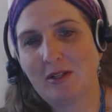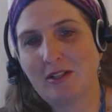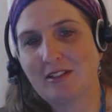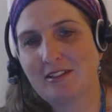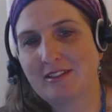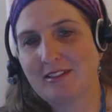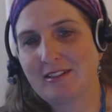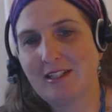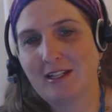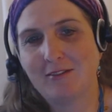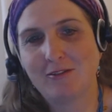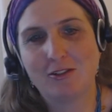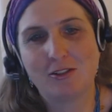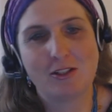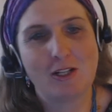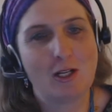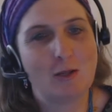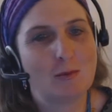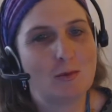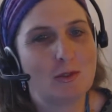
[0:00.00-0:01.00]
It
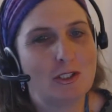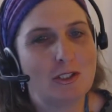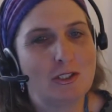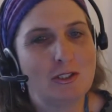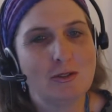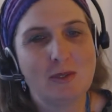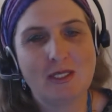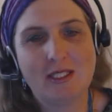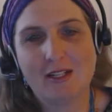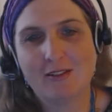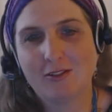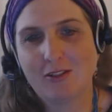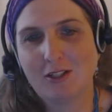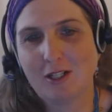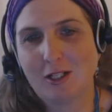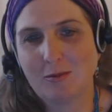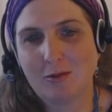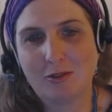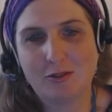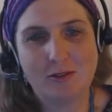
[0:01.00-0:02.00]
never helps you, it never
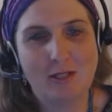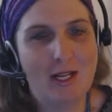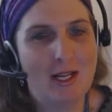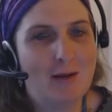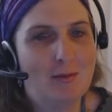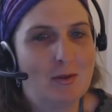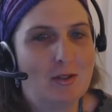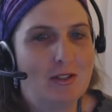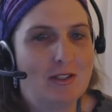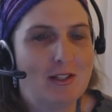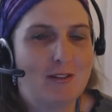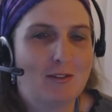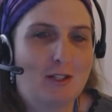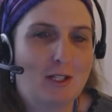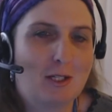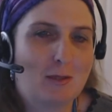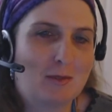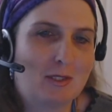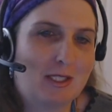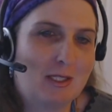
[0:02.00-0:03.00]
helps your neighbor, never
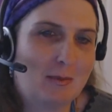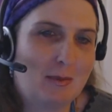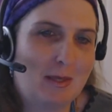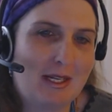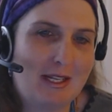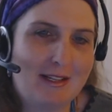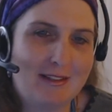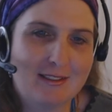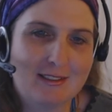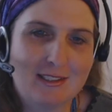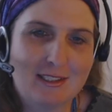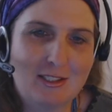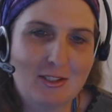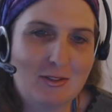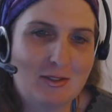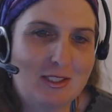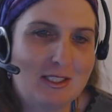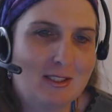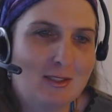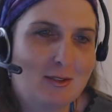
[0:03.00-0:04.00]
helps anybody else that
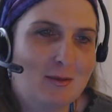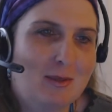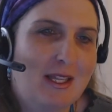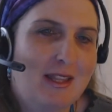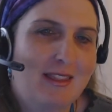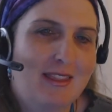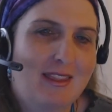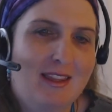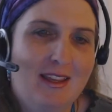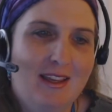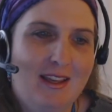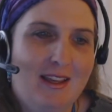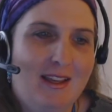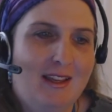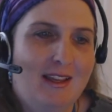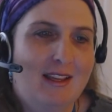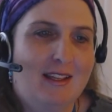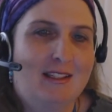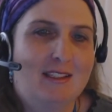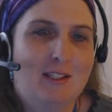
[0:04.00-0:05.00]
you deal with.
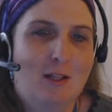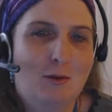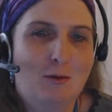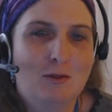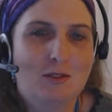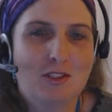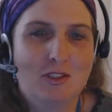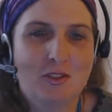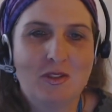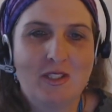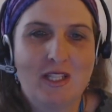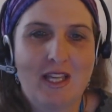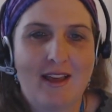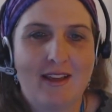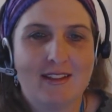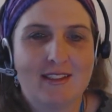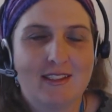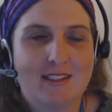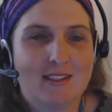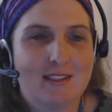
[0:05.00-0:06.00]
Don't do
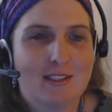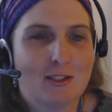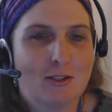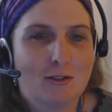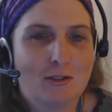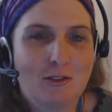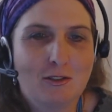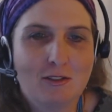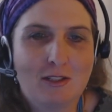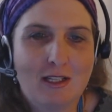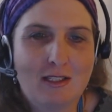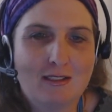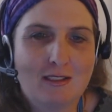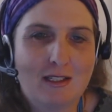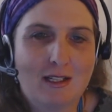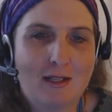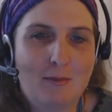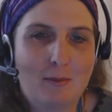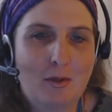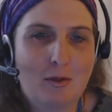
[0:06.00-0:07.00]
that. Just learn your
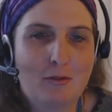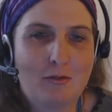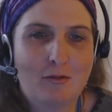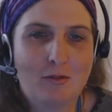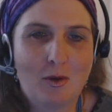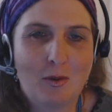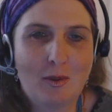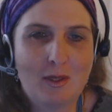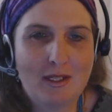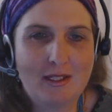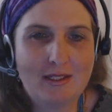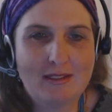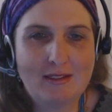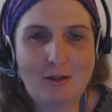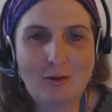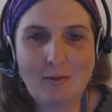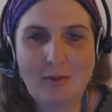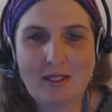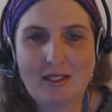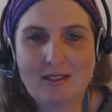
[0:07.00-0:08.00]
lesson and move forward and
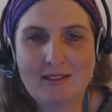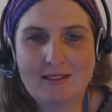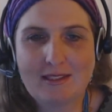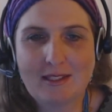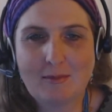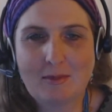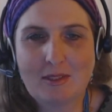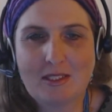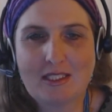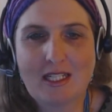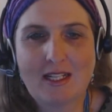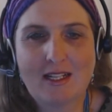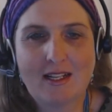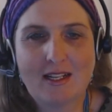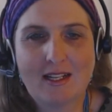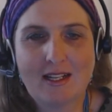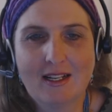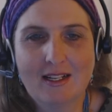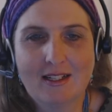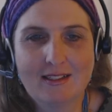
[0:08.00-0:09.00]
don't make the same mistake
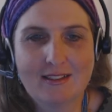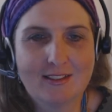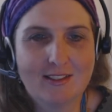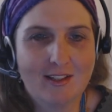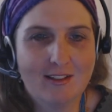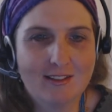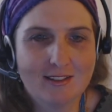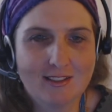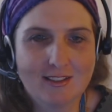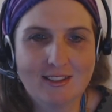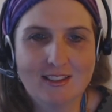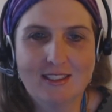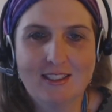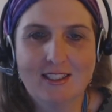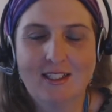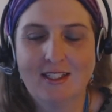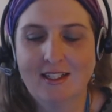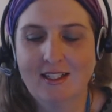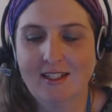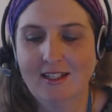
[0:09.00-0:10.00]
again. It's all good.